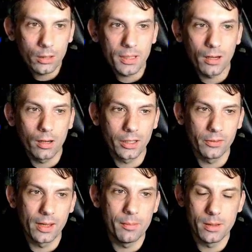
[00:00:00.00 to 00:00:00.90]
be argued
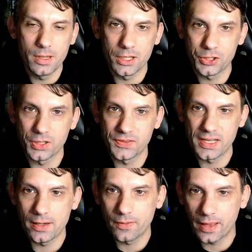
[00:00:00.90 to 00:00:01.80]
that maybe I should have
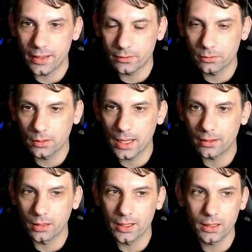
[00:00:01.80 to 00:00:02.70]
saved that
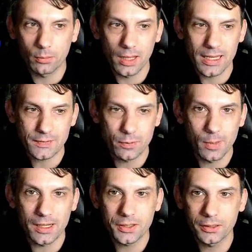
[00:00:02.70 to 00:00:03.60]
lightning blast for
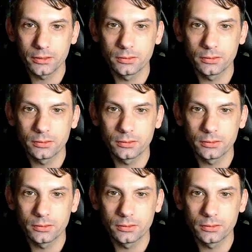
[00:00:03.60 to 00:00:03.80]
my turn.